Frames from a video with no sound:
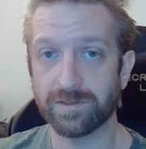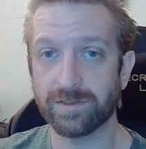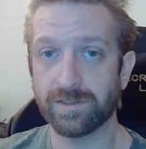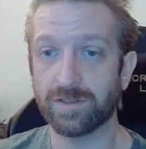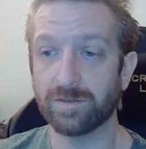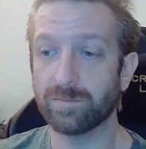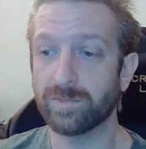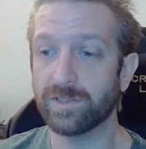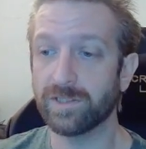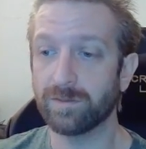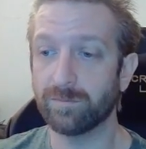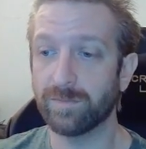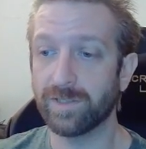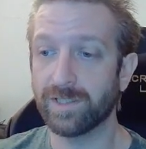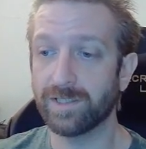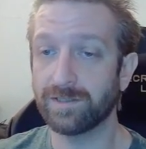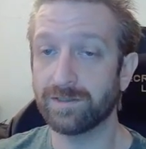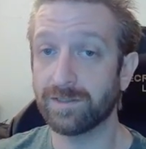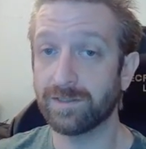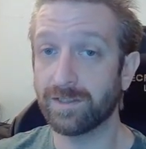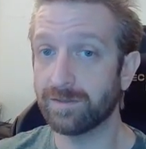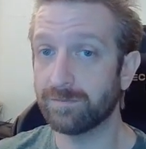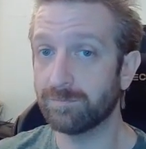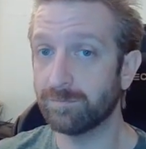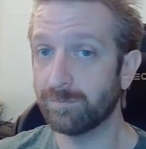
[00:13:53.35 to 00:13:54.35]
that are being made
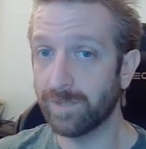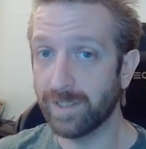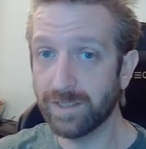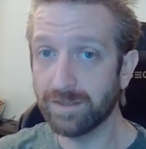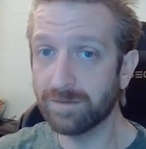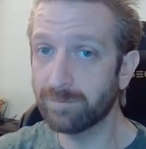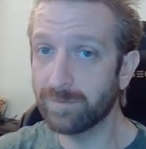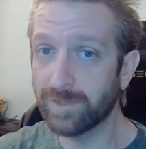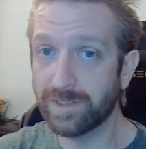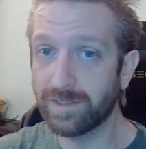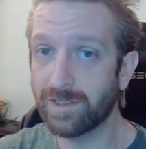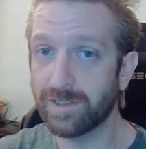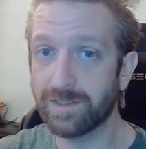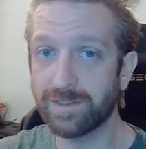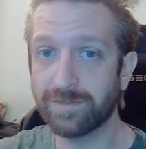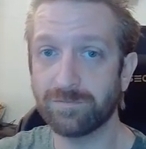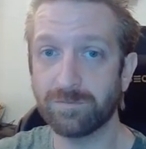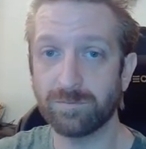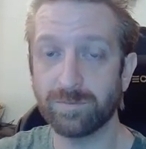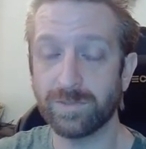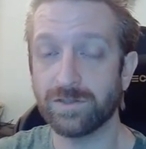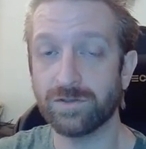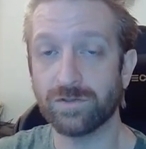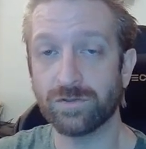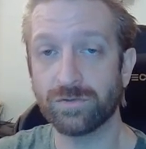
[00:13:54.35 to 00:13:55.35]
that may or may not even
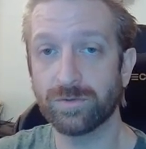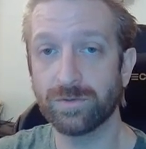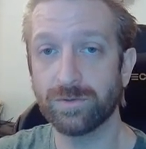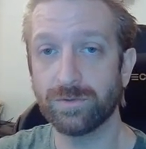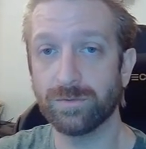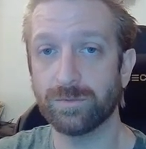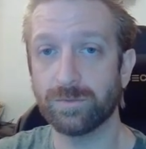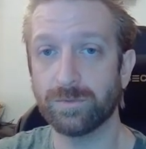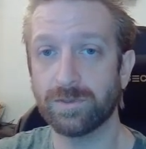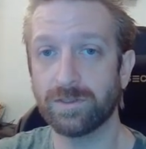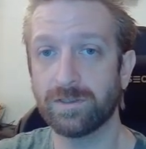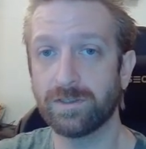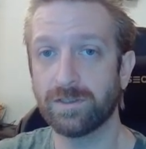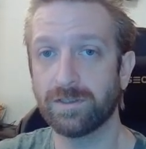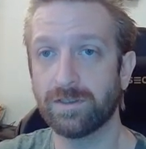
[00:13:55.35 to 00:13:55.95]
be true.